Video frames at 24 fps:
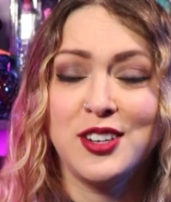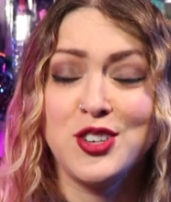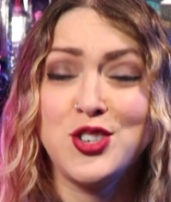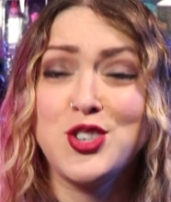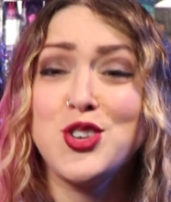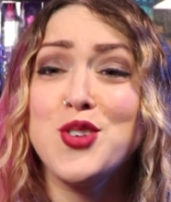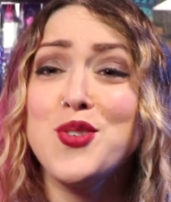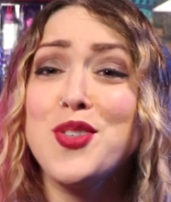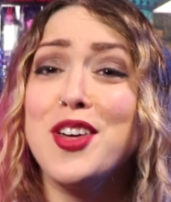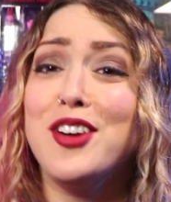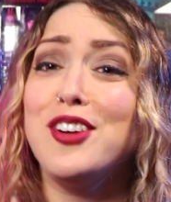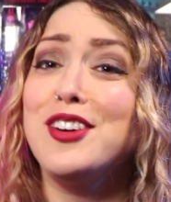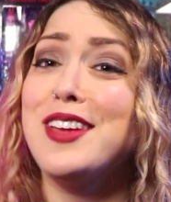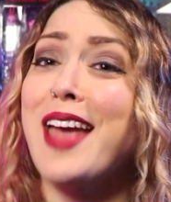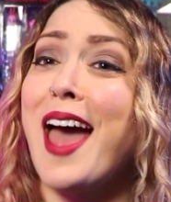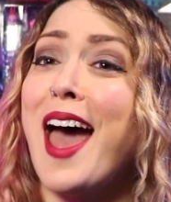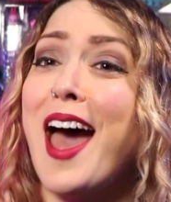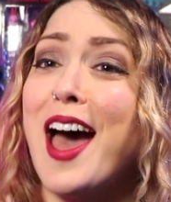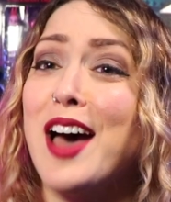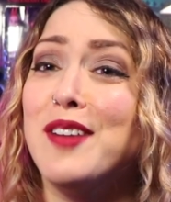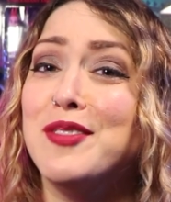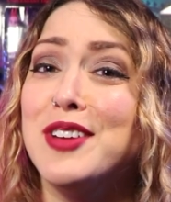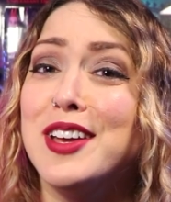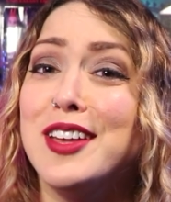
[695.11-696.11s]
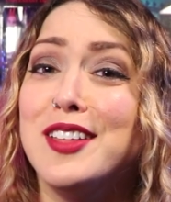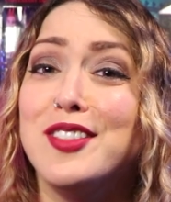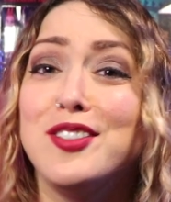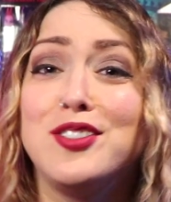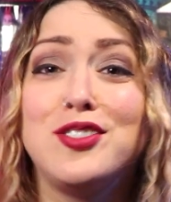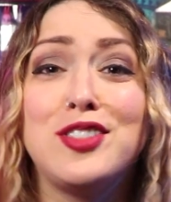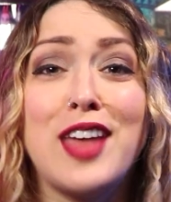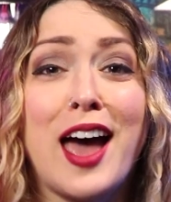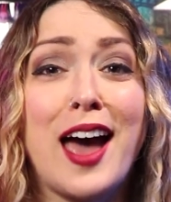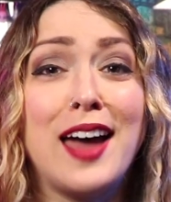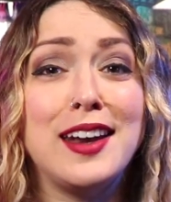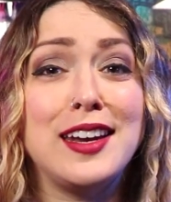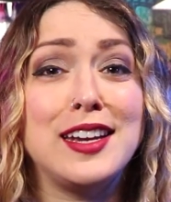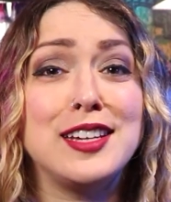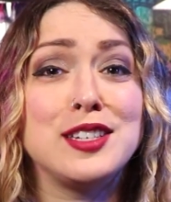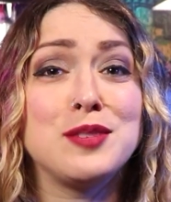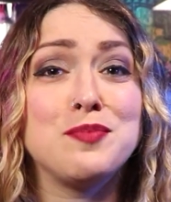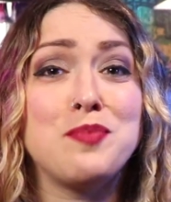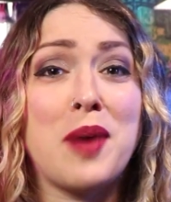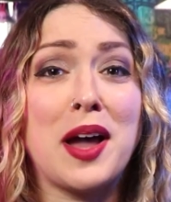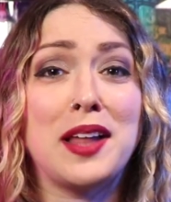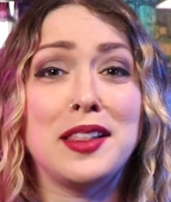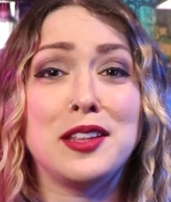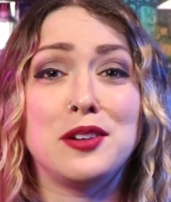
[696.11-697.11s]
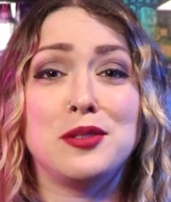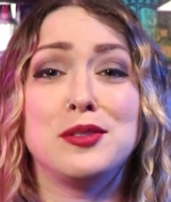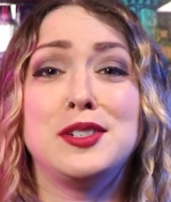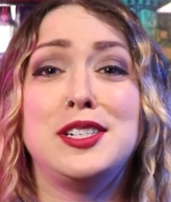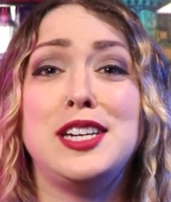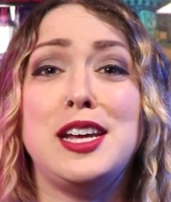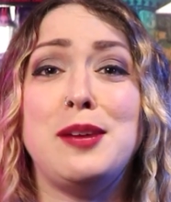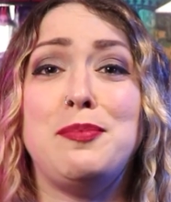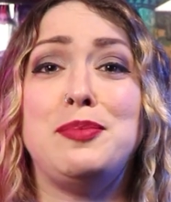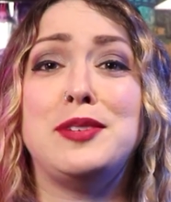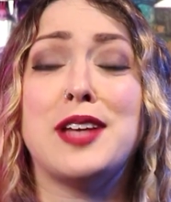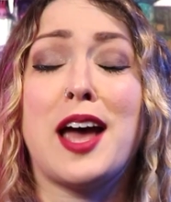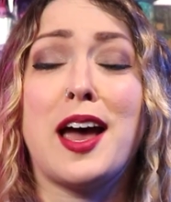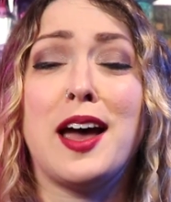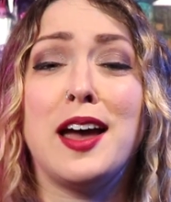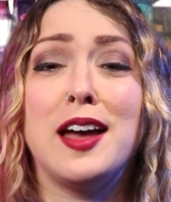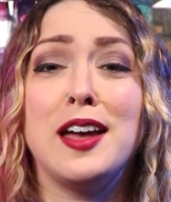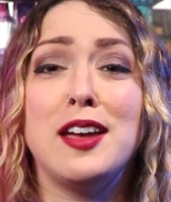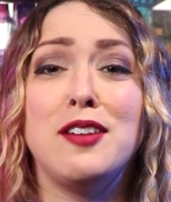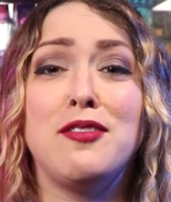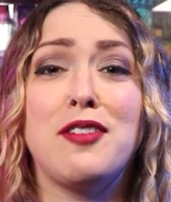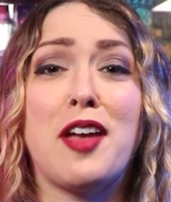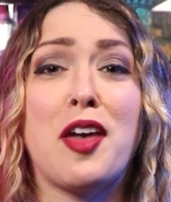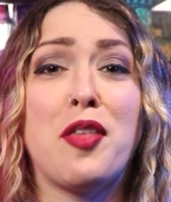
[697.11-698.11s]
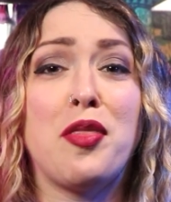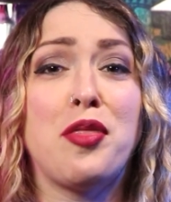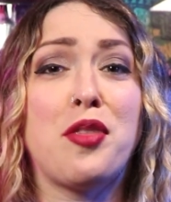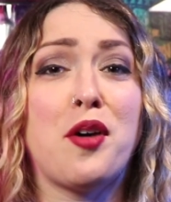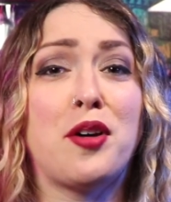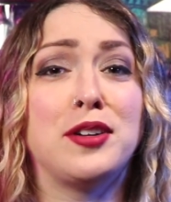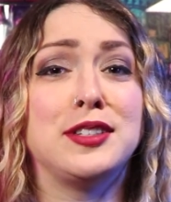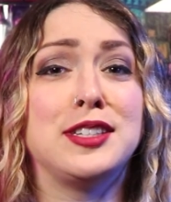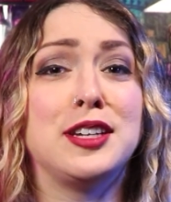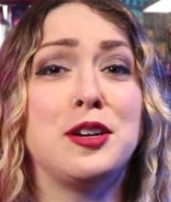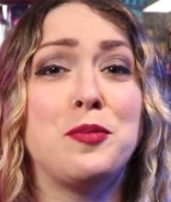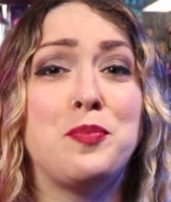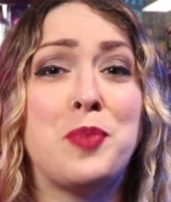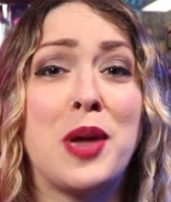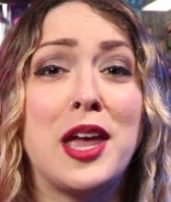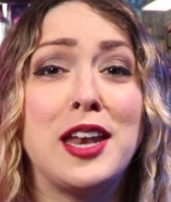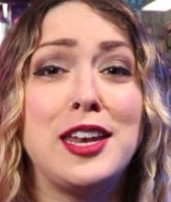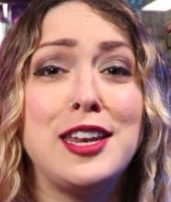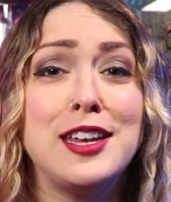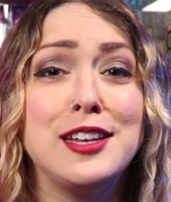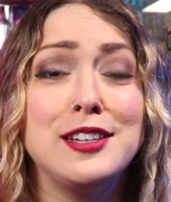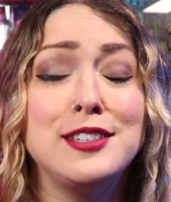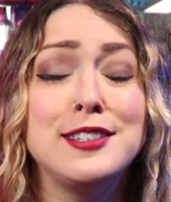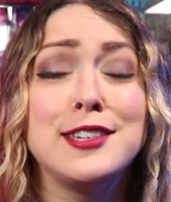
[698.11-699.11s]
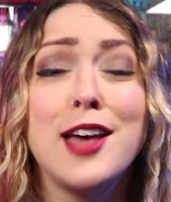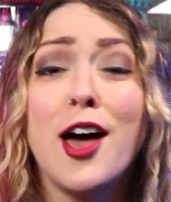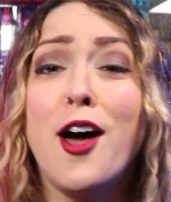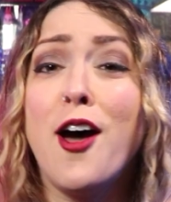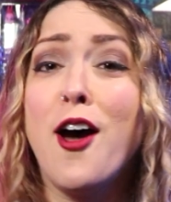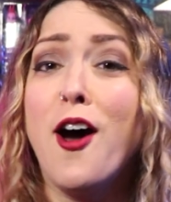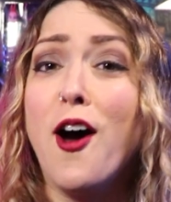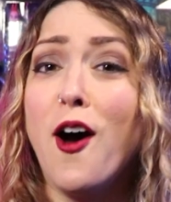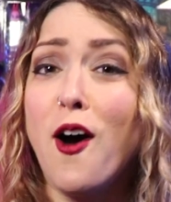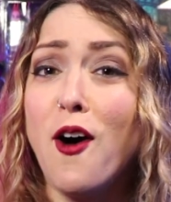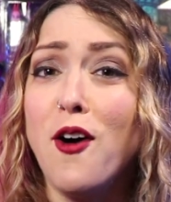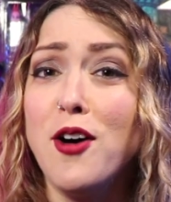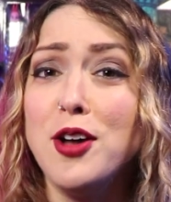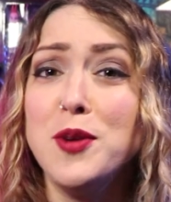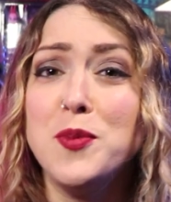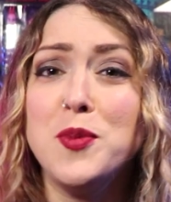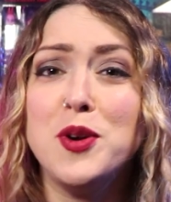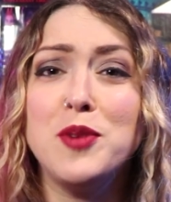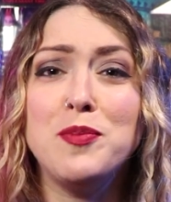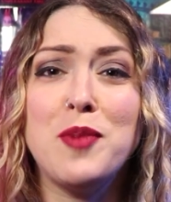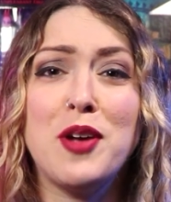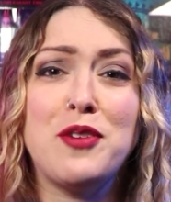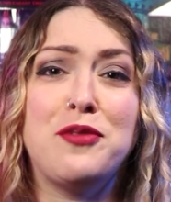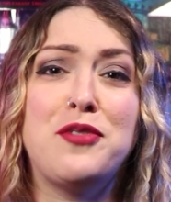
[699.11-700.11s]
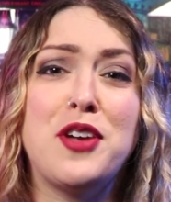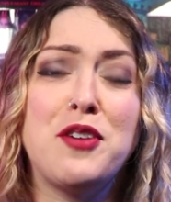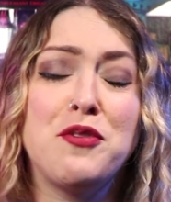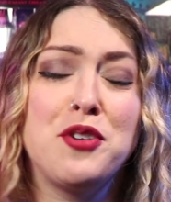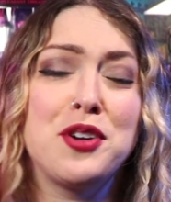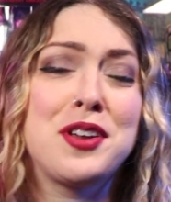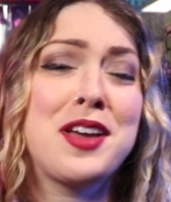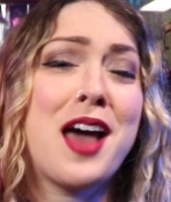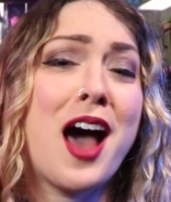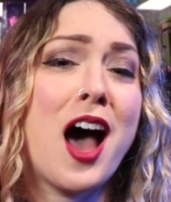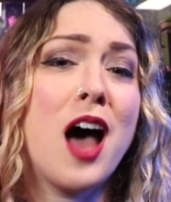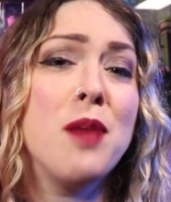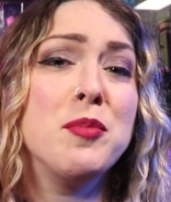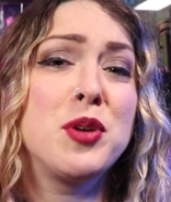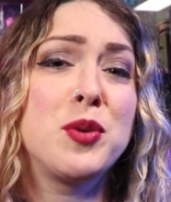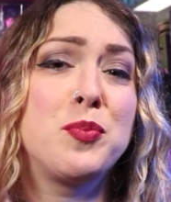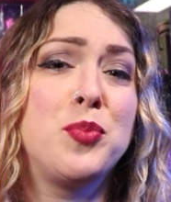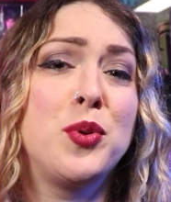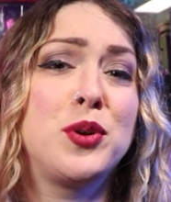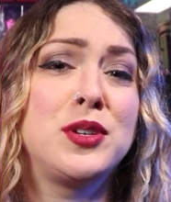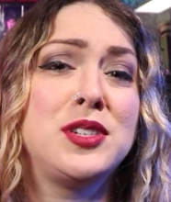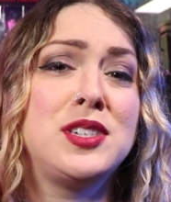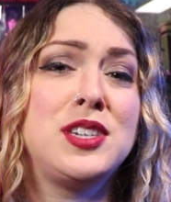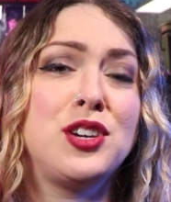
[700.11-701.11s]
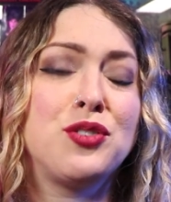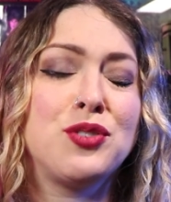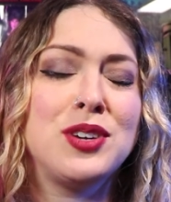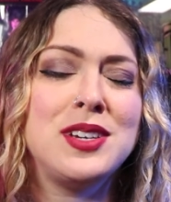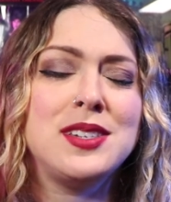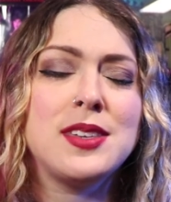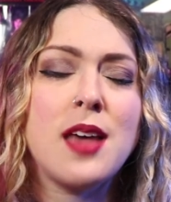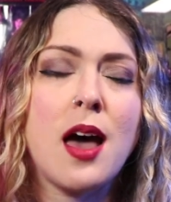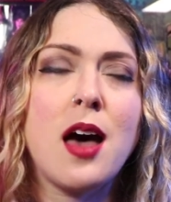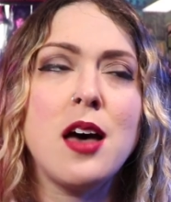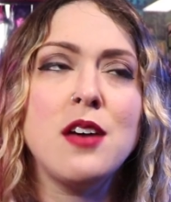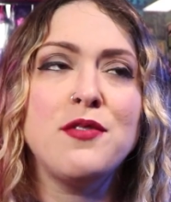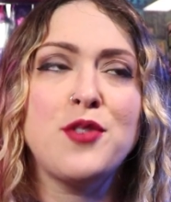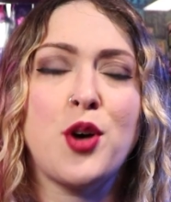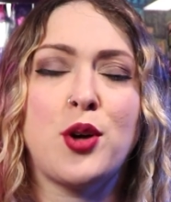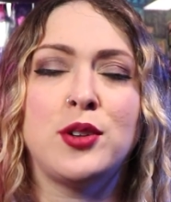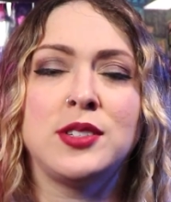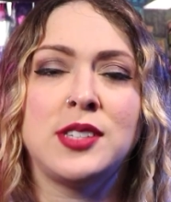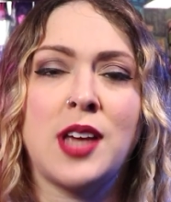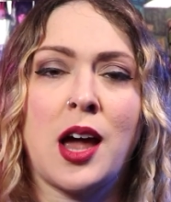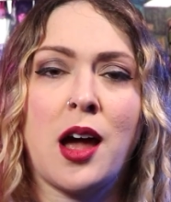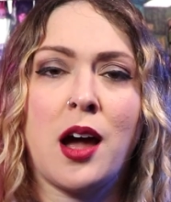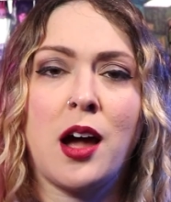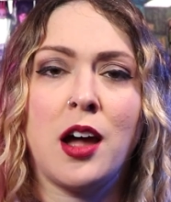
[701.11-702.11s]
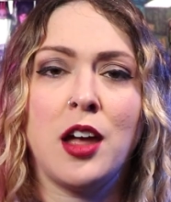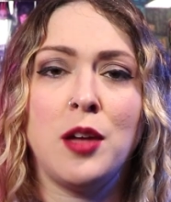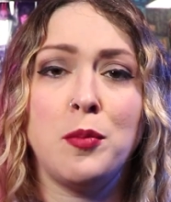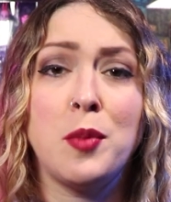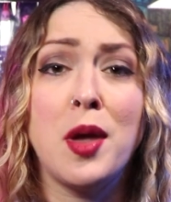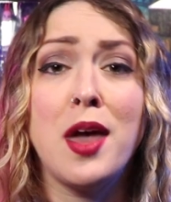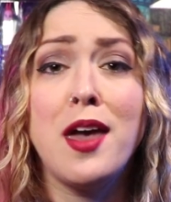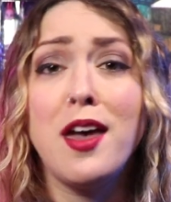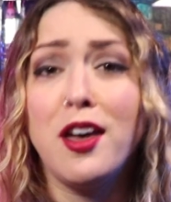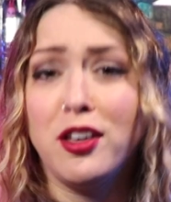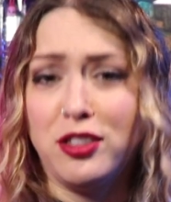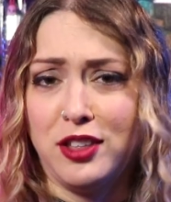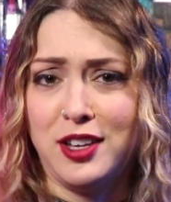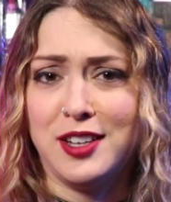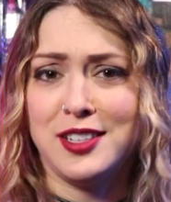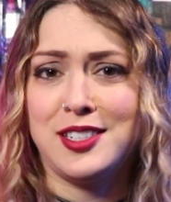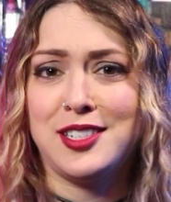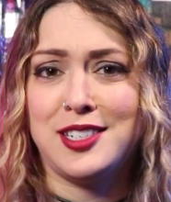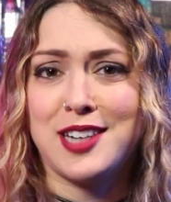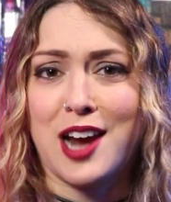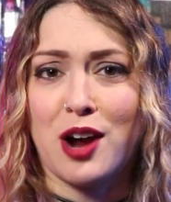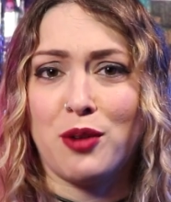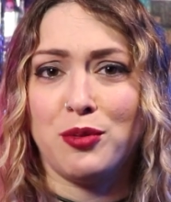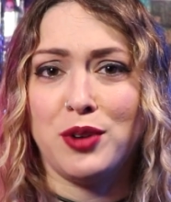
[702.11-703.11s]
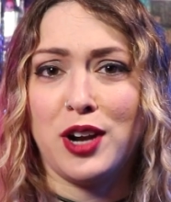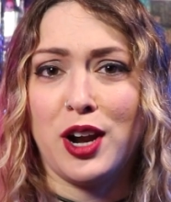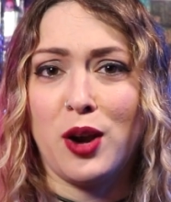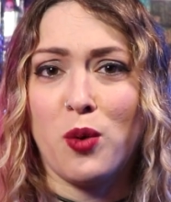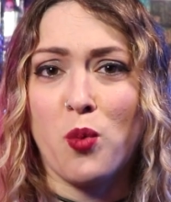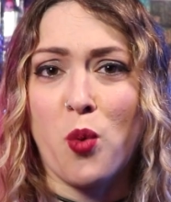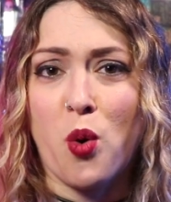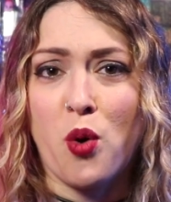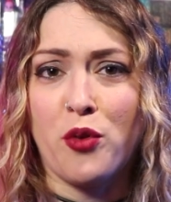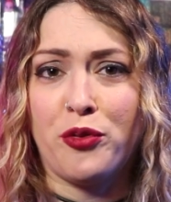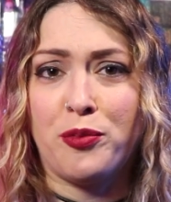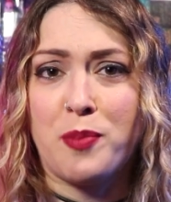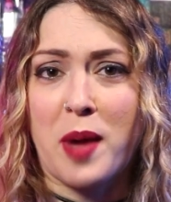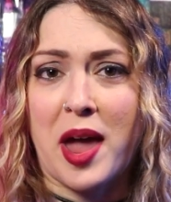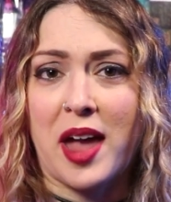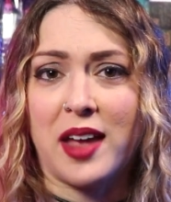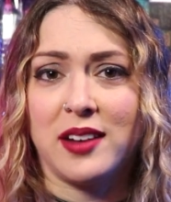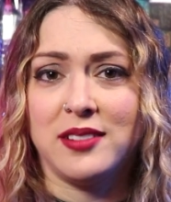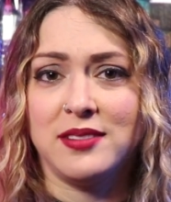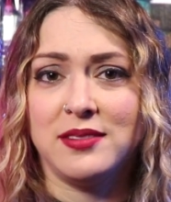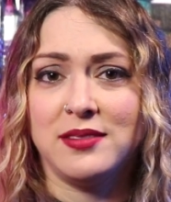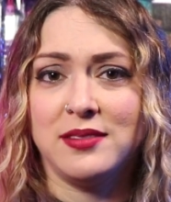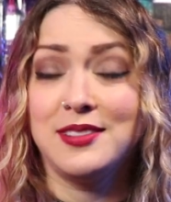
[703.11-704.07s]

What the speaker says: So there you have it. That is my little deep dive and thoughts and opinions on one of my favorite comic book series of all time, The Astounding Wolfman.